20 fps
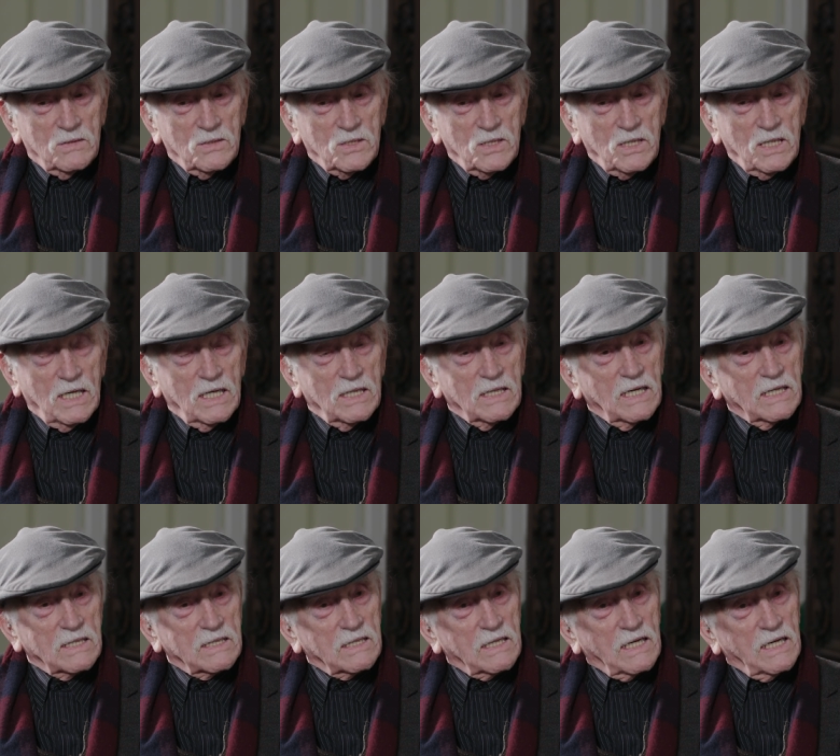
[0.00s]
she had
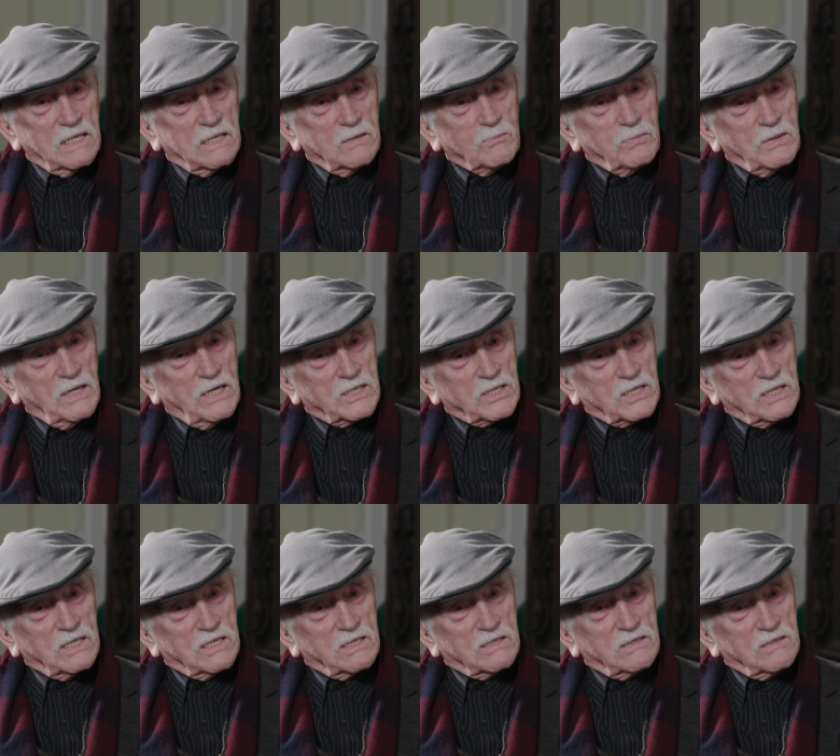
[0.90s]
that kind of
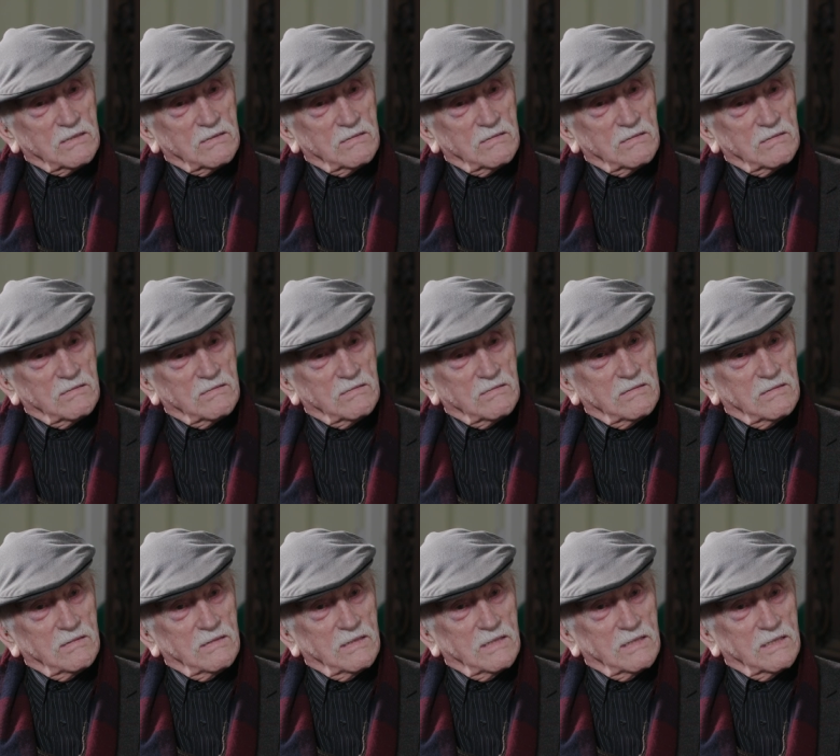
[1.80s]
passionate
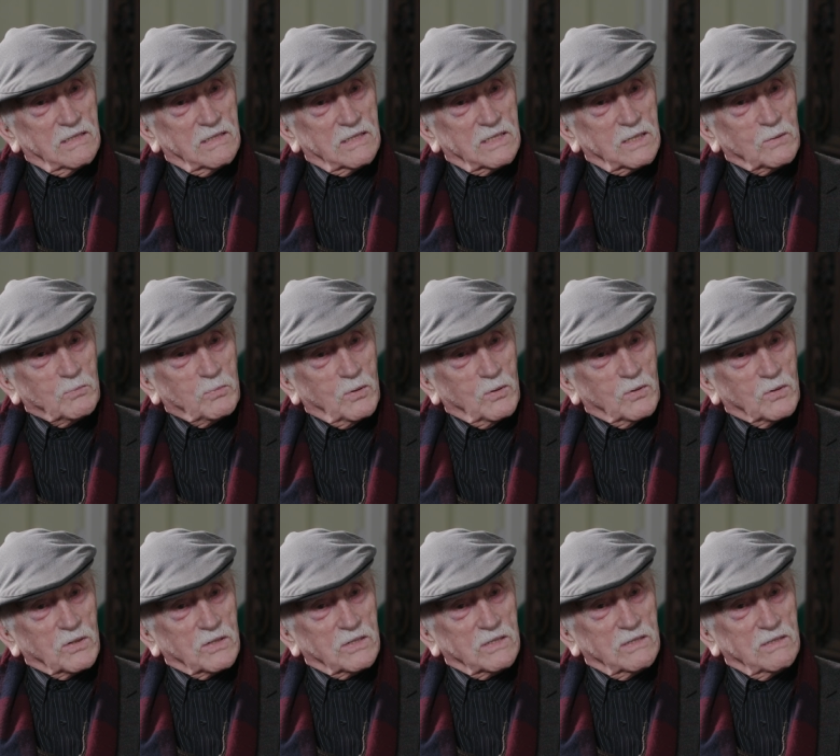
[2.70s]

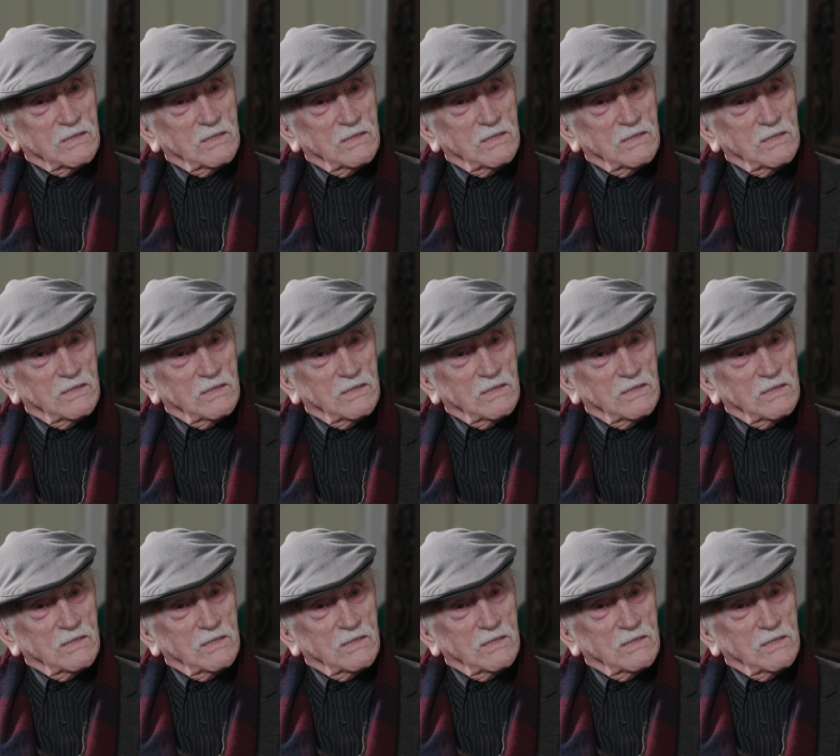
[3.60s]
support.